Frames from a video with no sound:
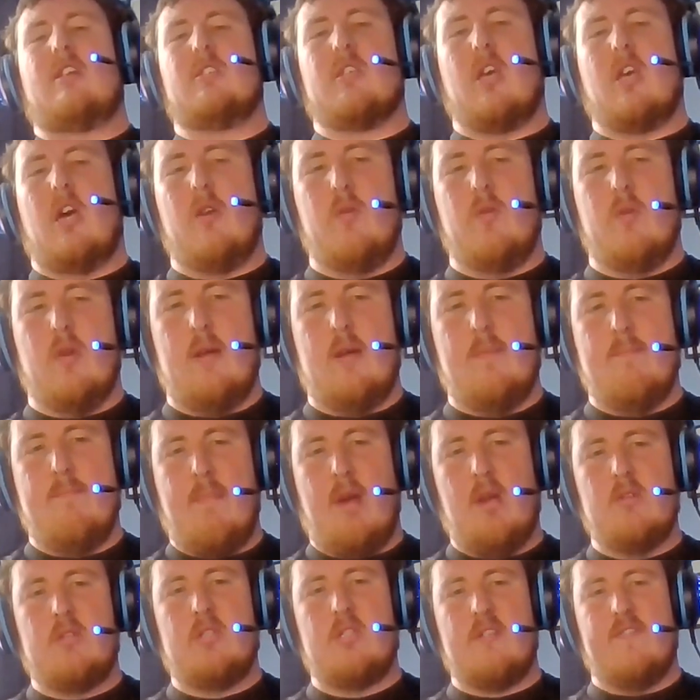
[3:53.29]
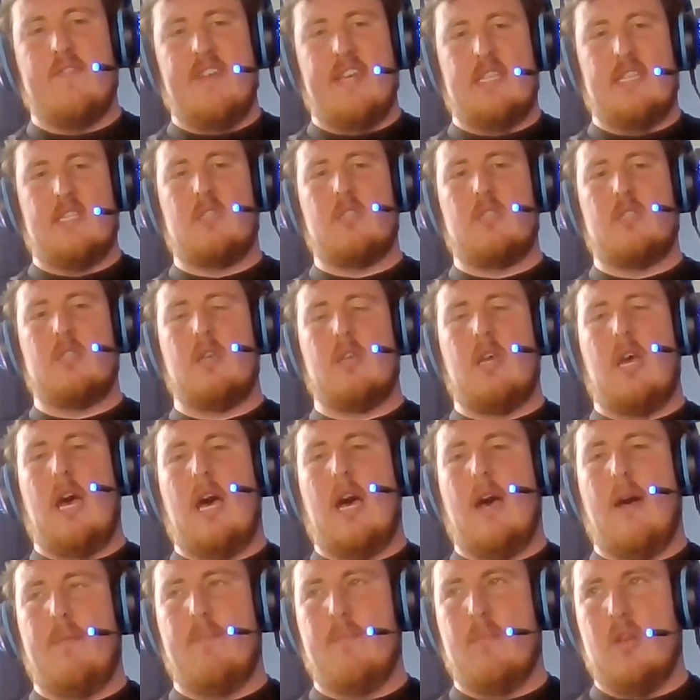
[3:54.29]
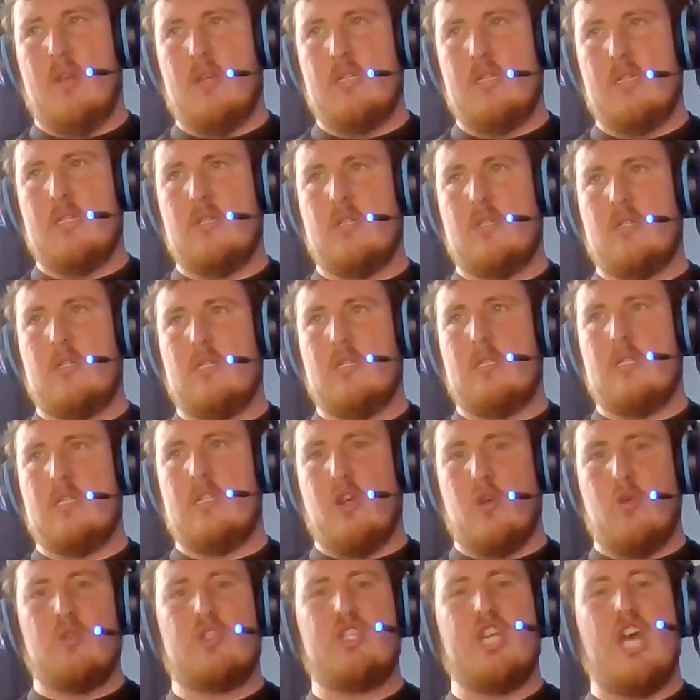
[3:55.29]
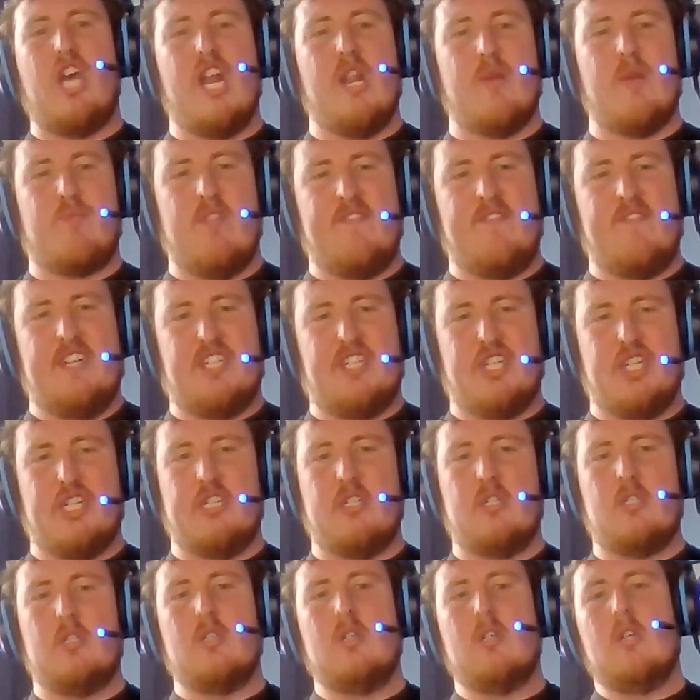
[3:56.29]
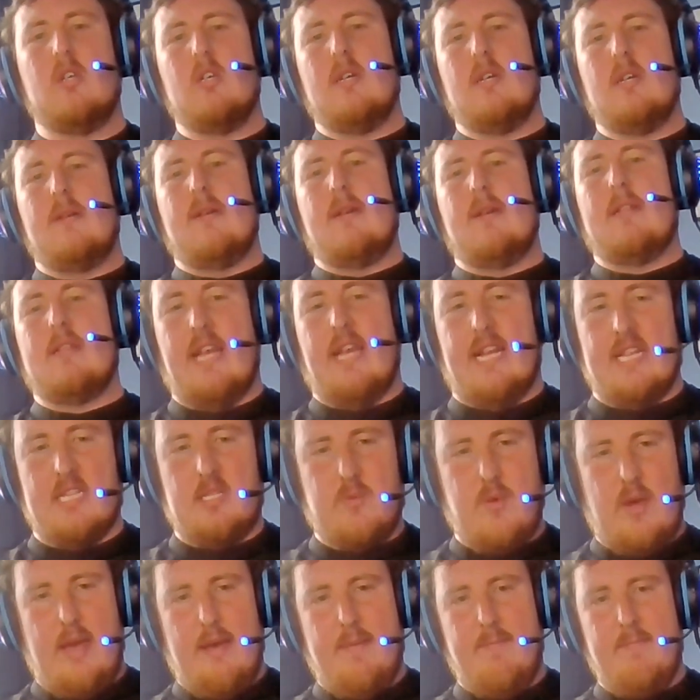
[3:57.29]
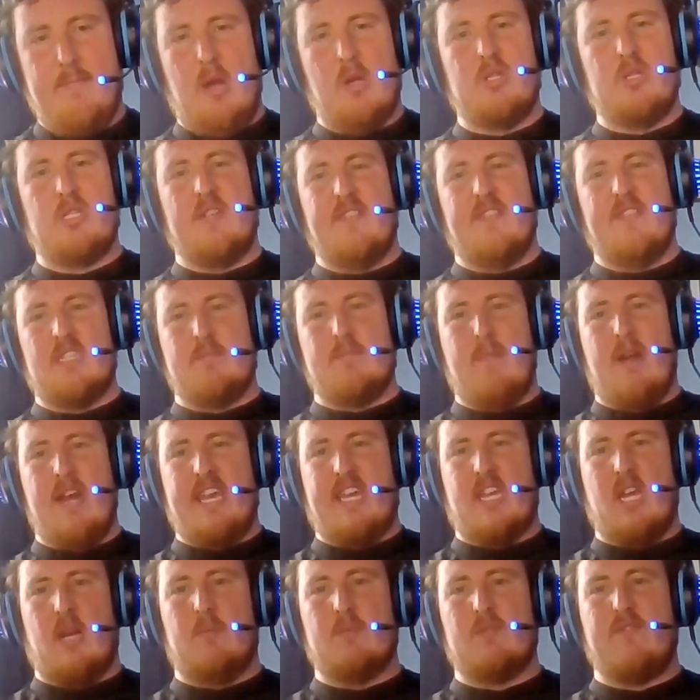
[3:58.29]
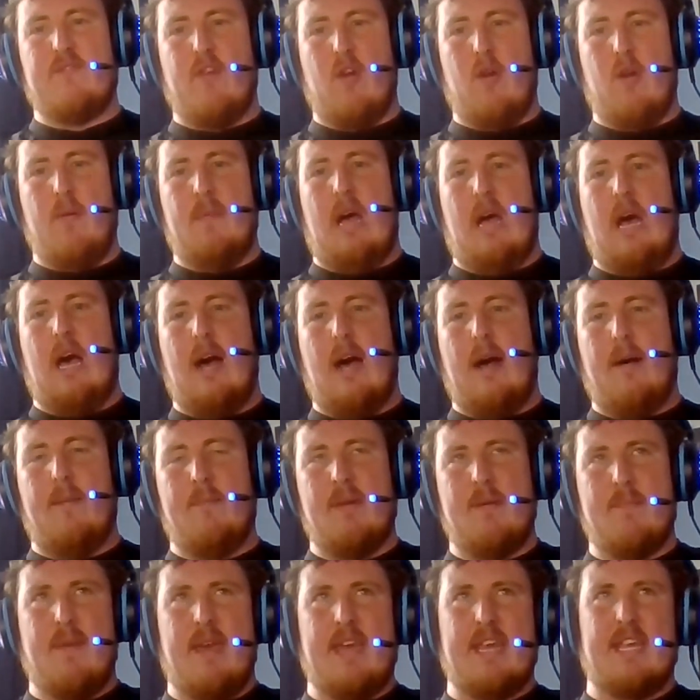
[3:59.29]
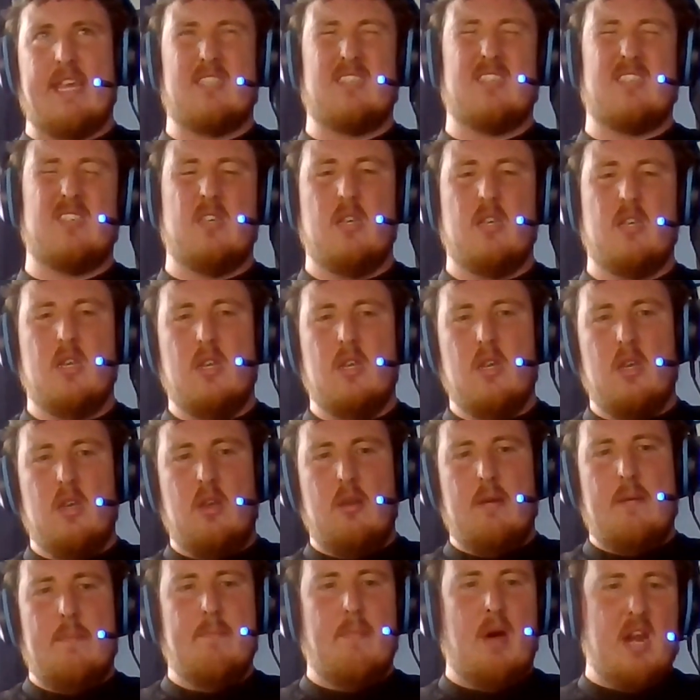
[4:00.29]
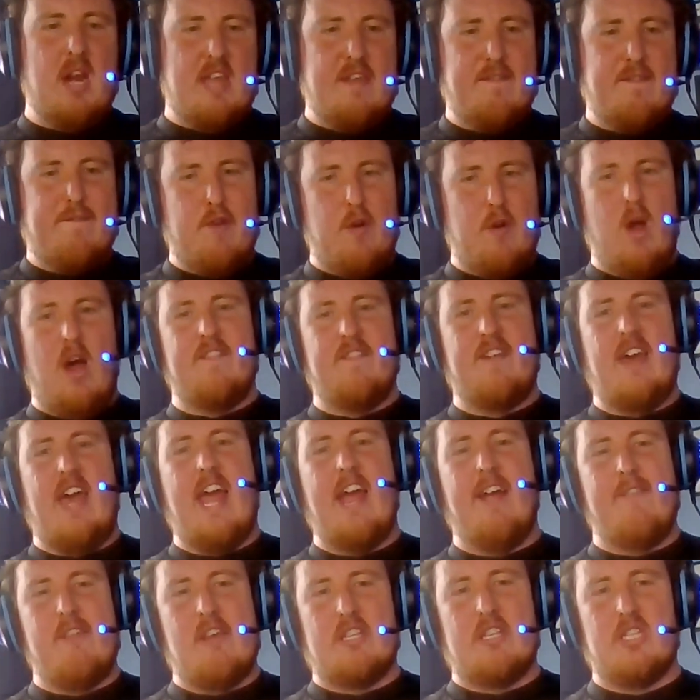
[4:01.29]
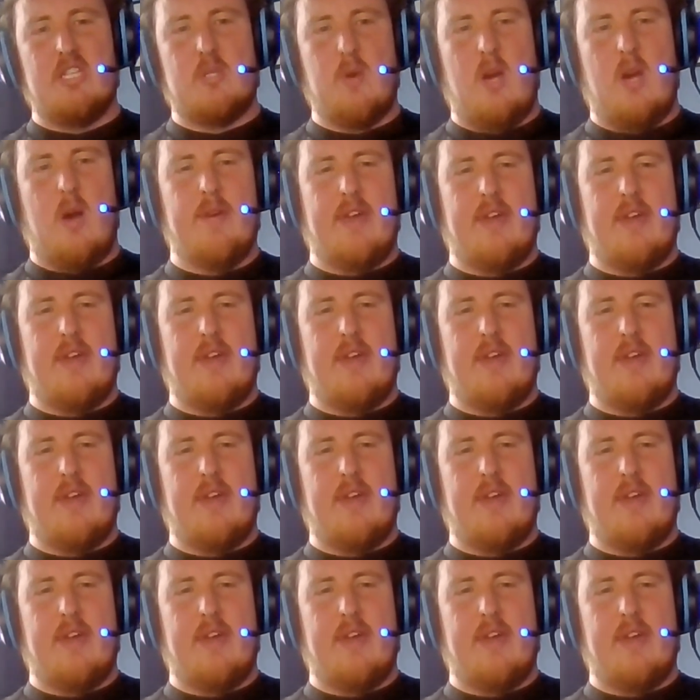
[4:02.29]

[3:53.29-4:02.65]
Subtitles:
So most of it's the alternate provision. That's where most of its money comes from. It makes money through other areas as well.